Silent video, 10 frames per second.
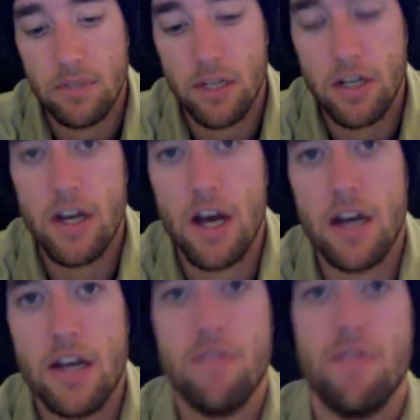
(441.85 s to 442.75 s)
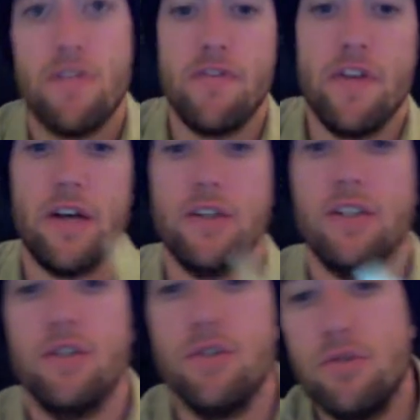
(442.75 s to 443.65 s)
A 9 for
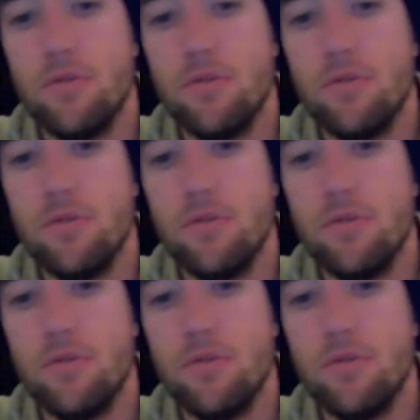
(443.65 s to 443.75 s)
value,